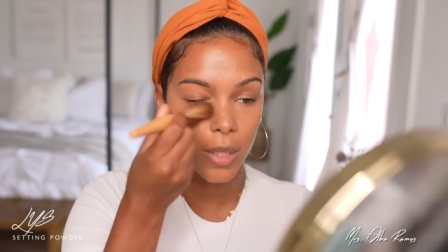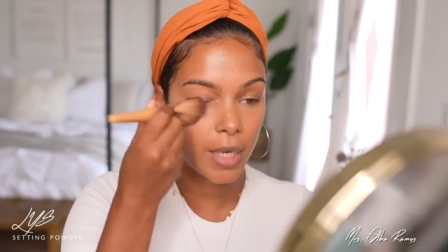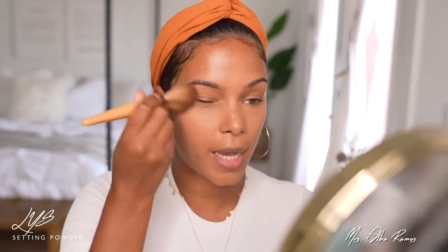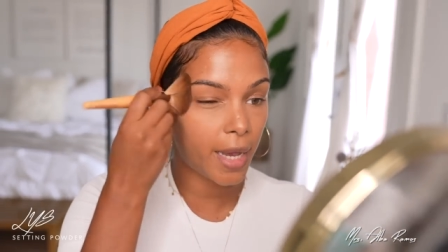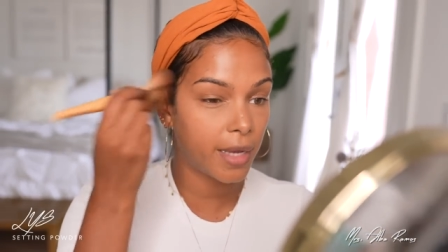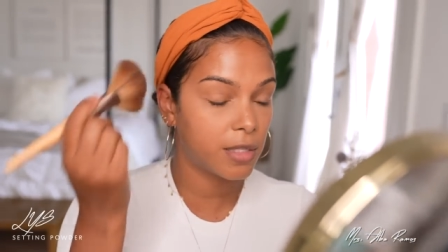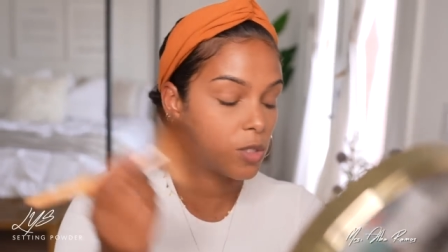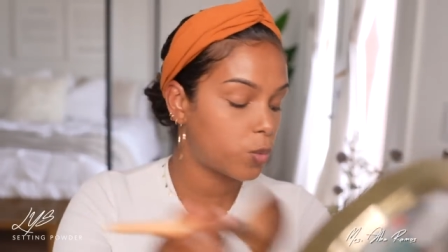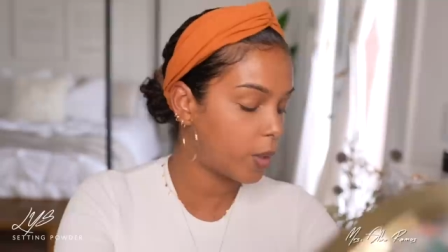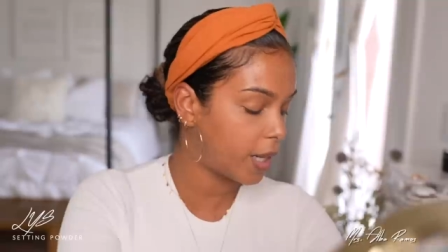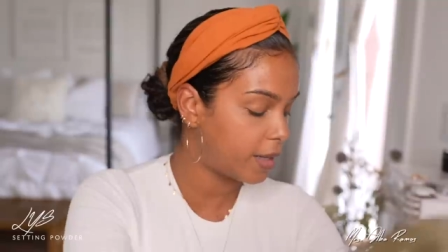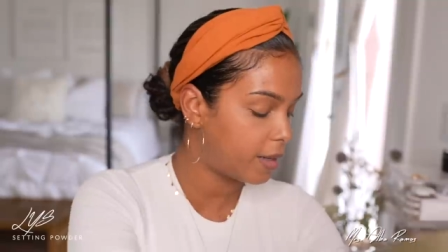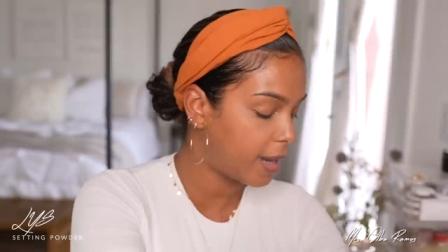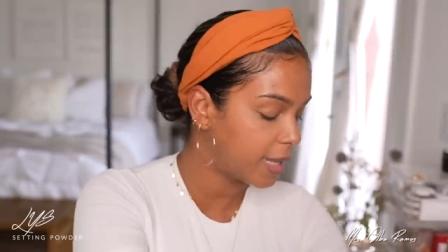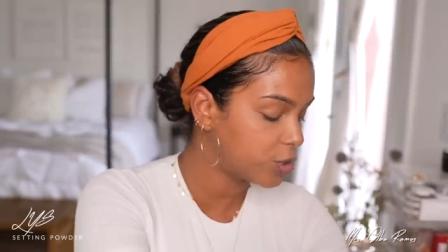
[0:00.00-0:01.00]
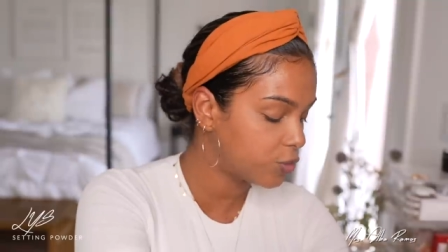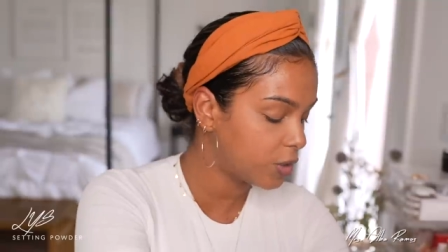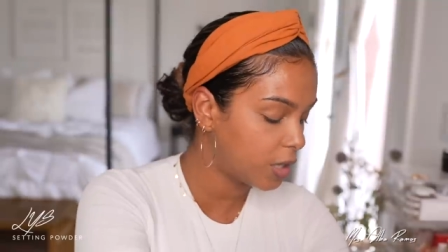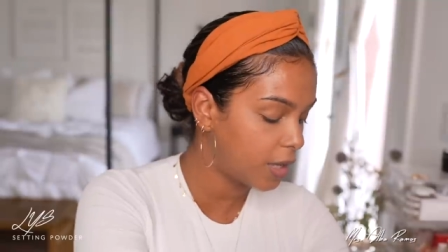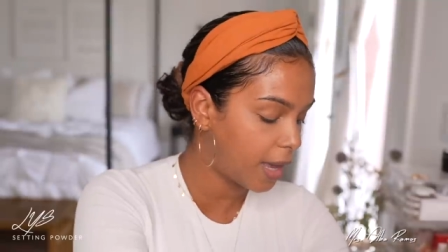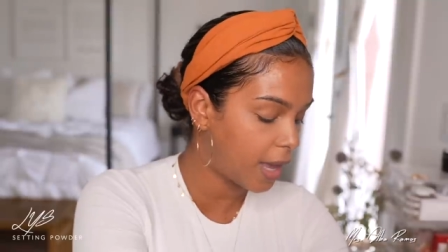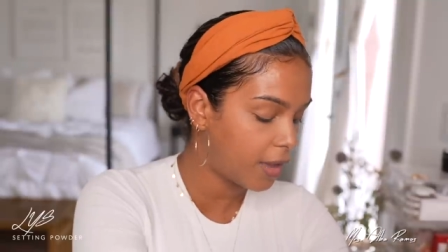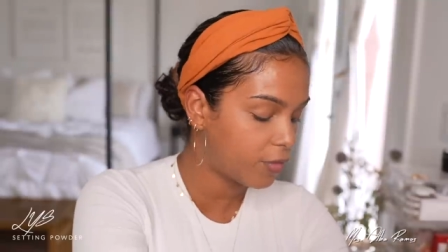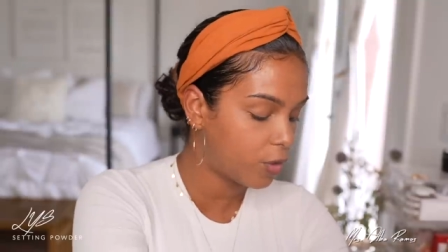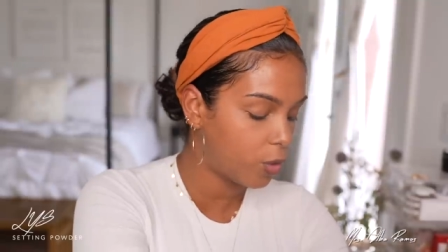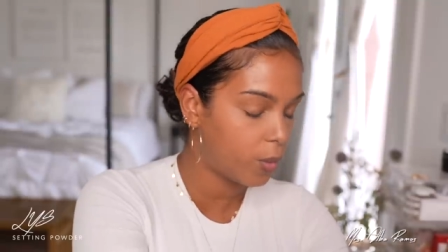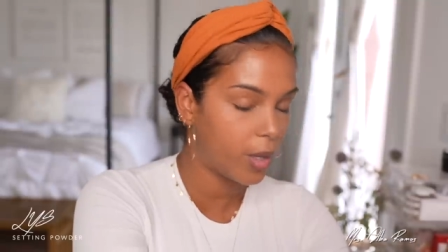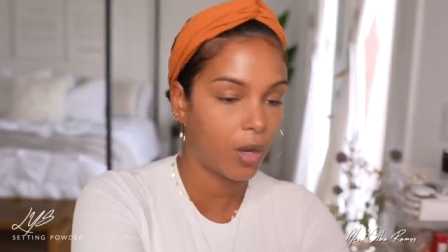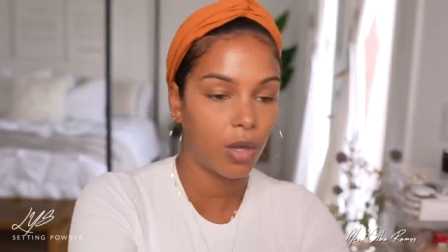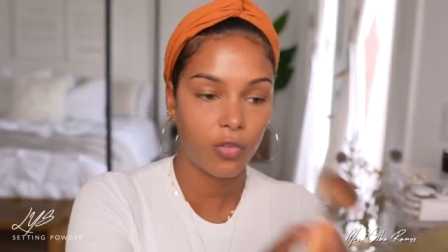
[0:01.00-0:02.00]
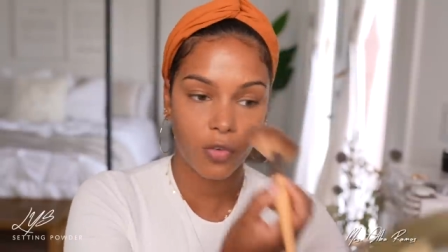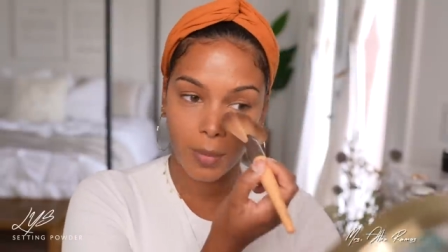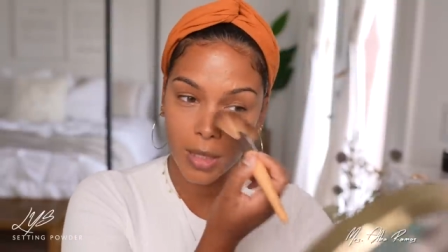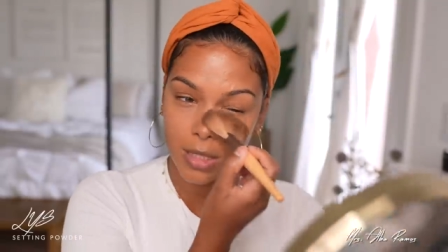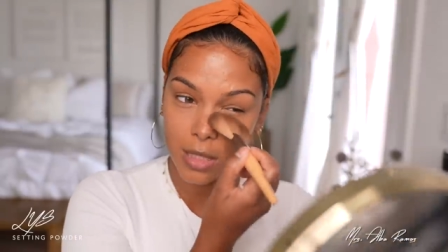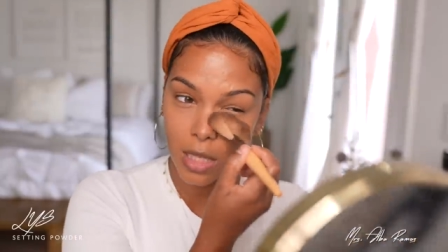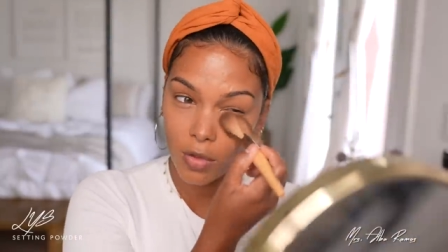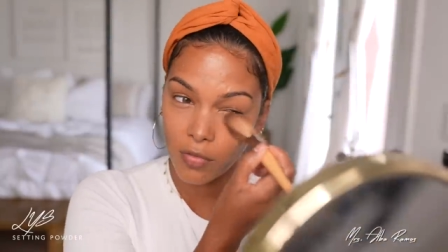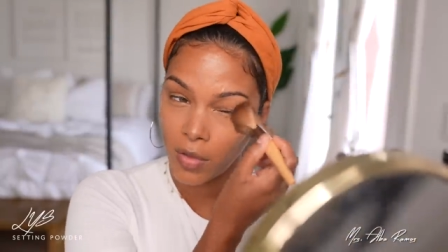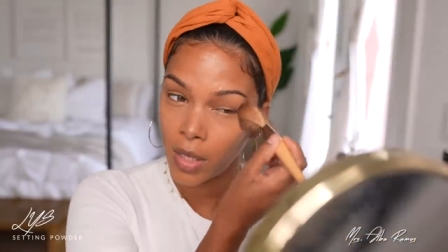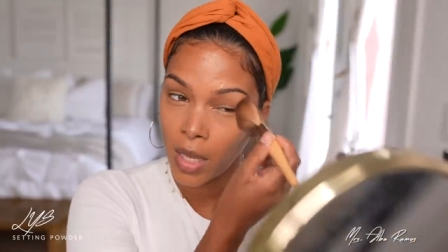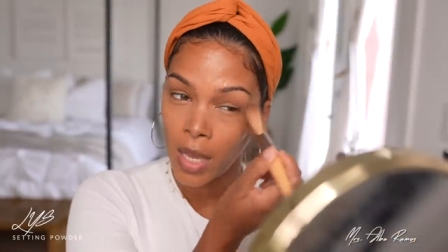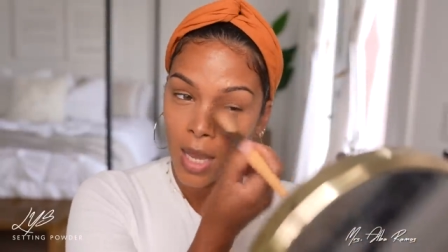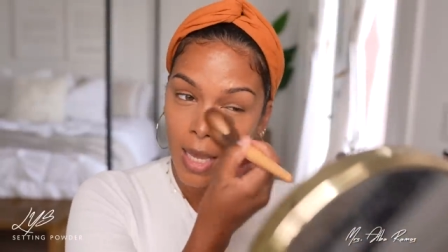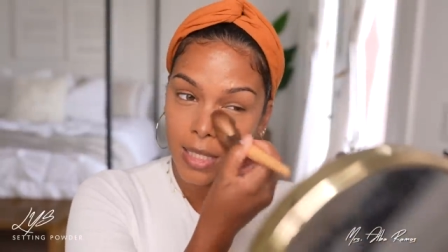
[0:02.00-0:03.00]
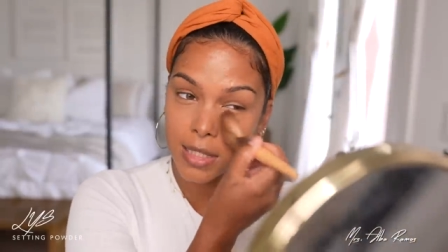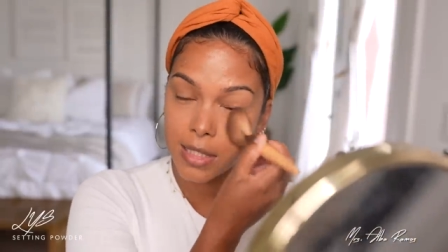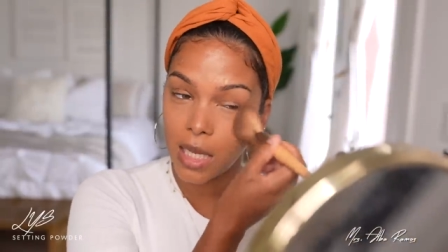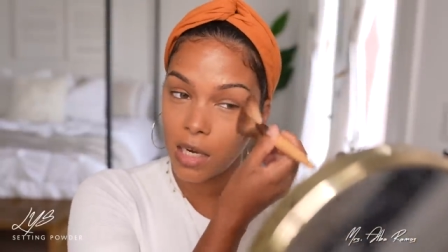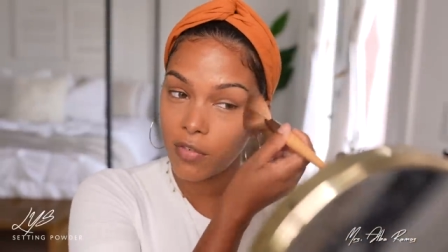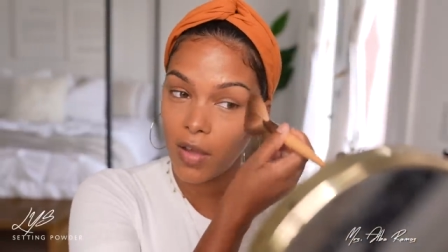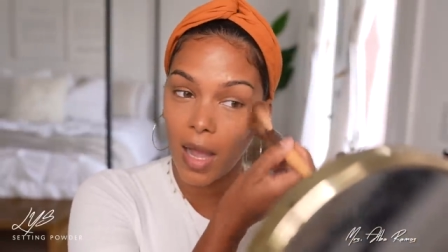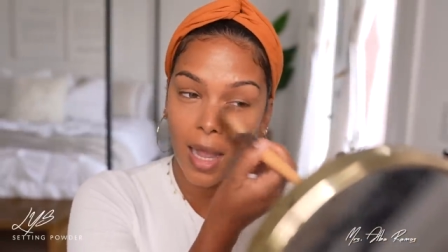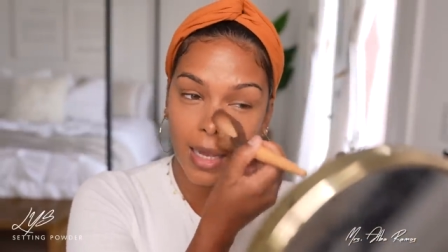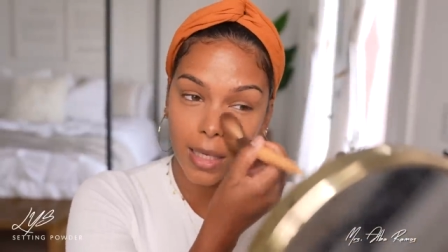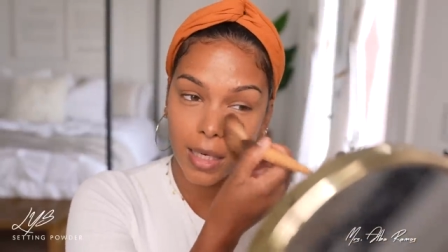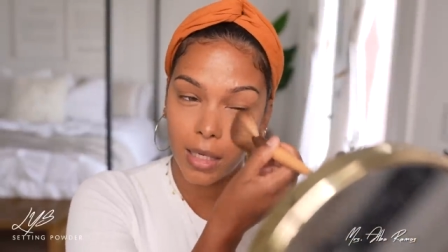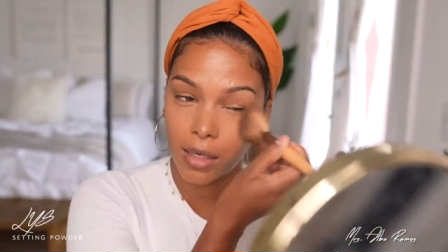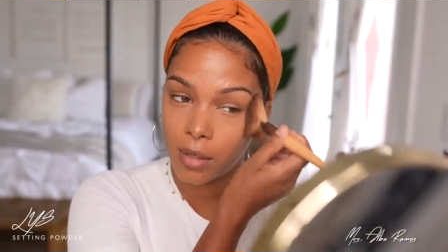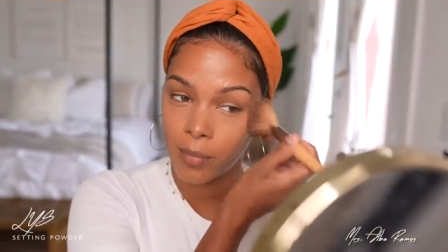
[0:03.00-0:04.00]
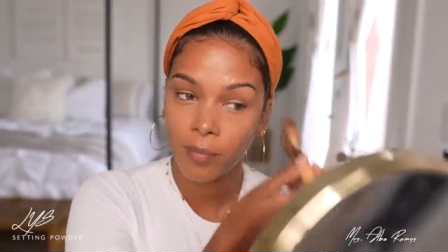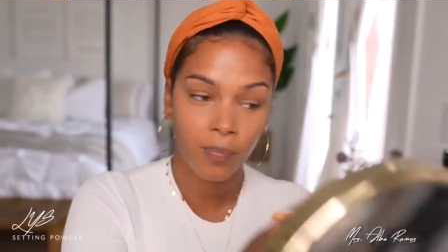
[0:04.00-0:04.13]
enhance what I naturally have going on for myself instead of hiding